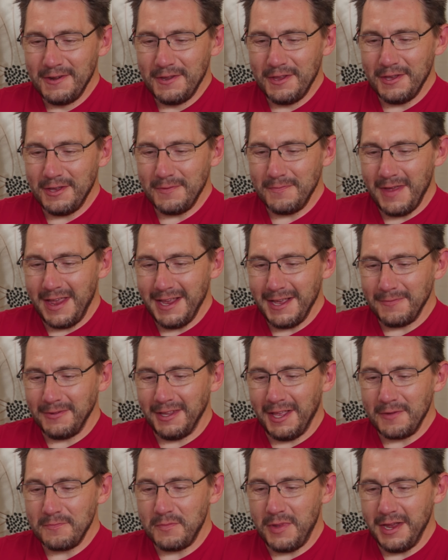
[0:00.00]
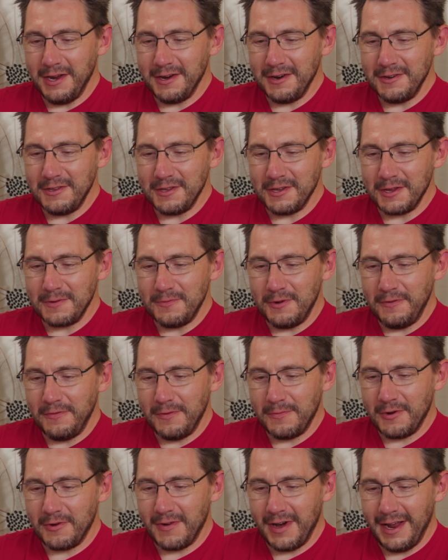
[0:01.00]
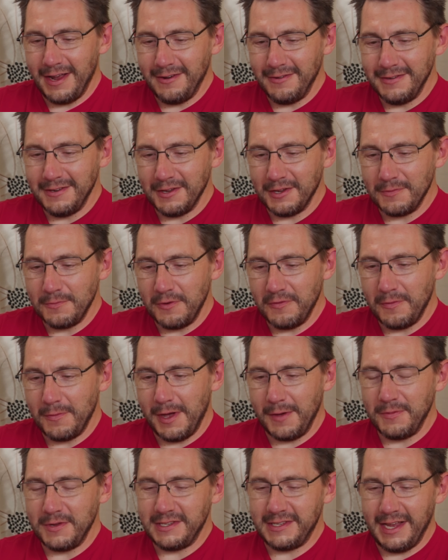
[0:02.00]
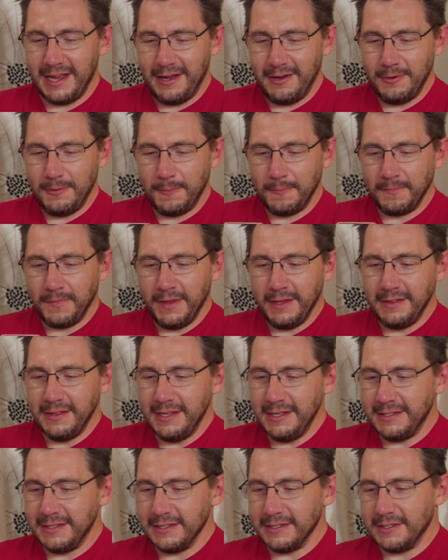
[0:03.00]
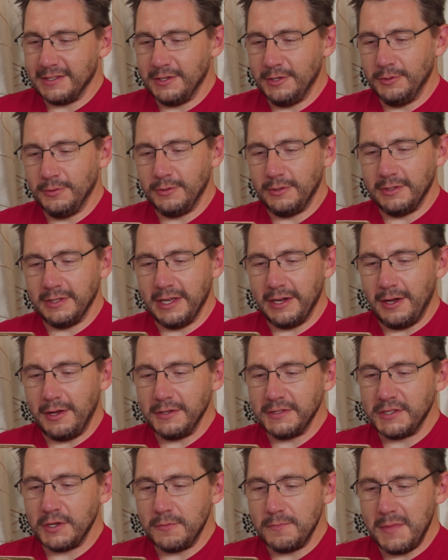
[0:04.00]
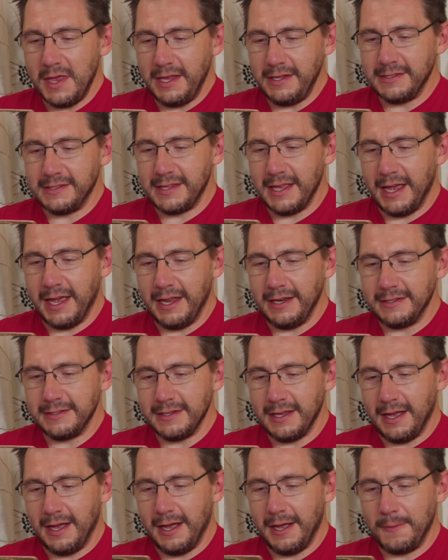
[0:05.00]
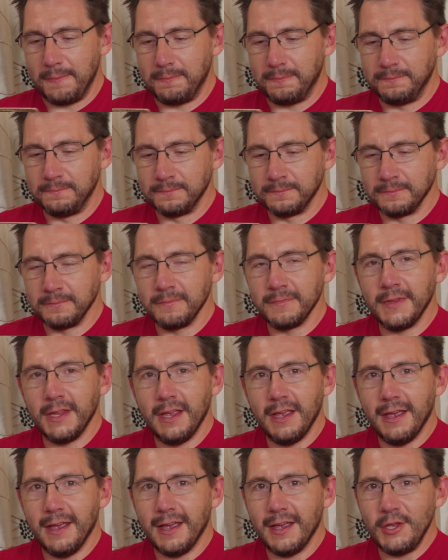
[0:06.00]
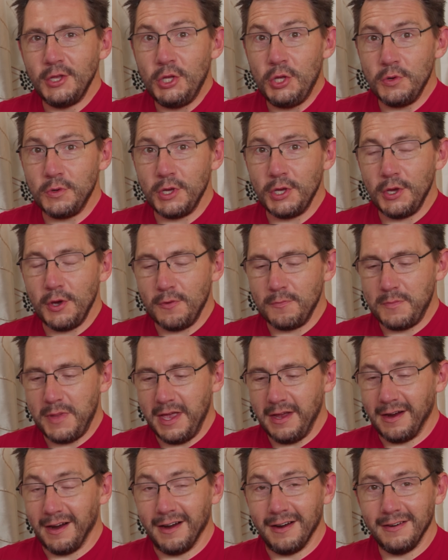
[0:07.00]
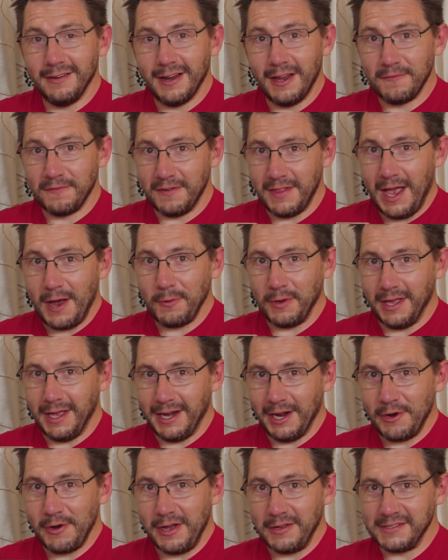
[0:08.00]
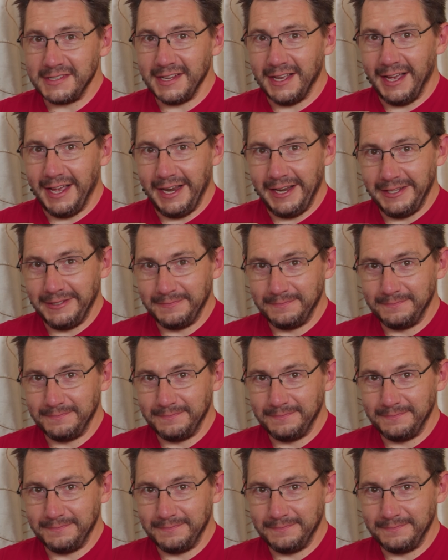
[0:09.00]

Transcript: you can make them a lot bigger, you can move them around, you can move them up and down. This is cool. It also means that you can go bigger, and for that we gotta go outside.